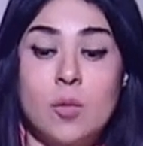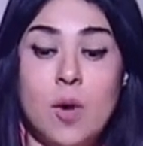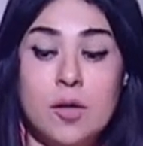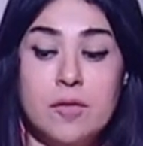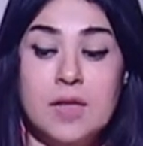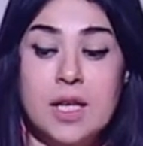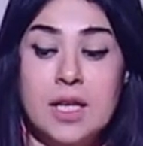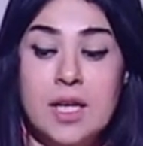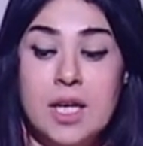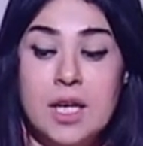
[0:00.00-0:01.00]
one of
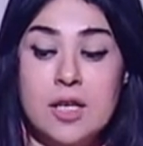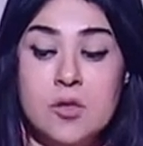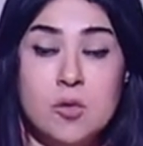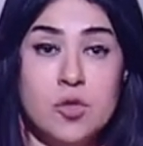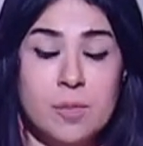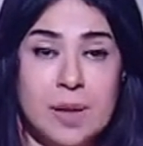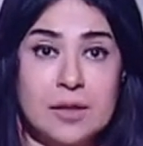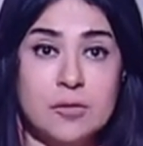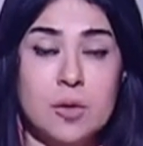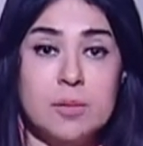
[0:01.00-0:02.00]
the social
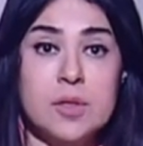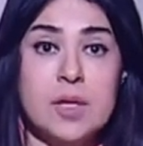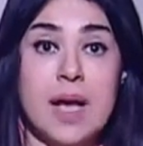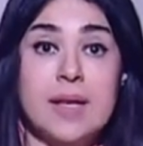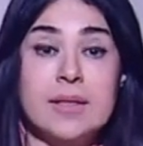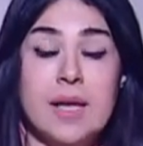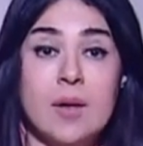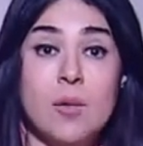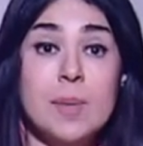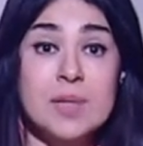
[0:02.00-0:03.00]
platforms and
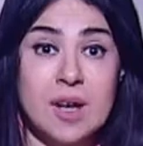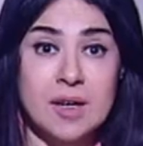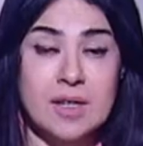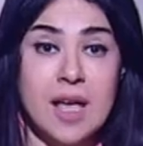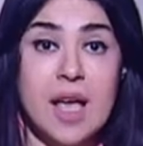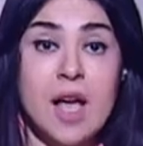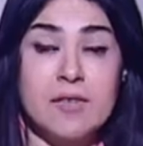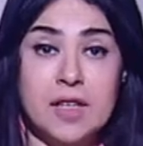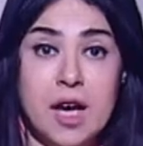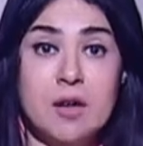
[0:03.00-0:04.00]
website
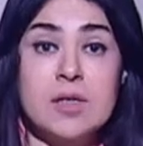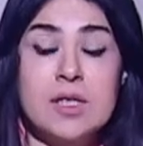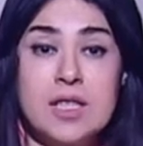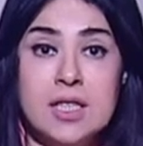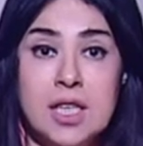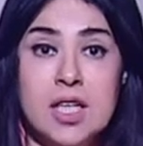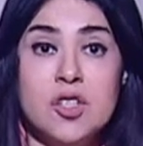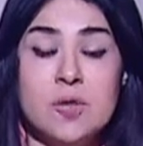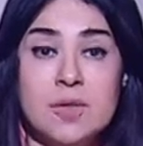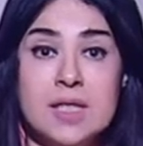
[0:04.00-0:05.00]
have announced that
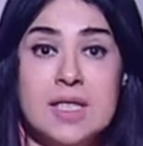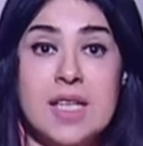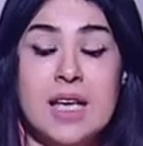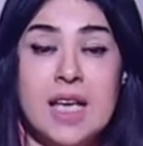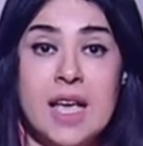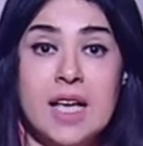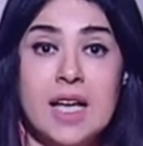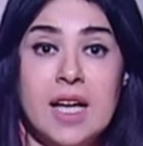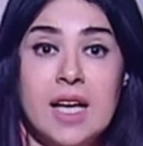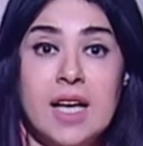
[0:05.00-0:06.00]
Egypt is taking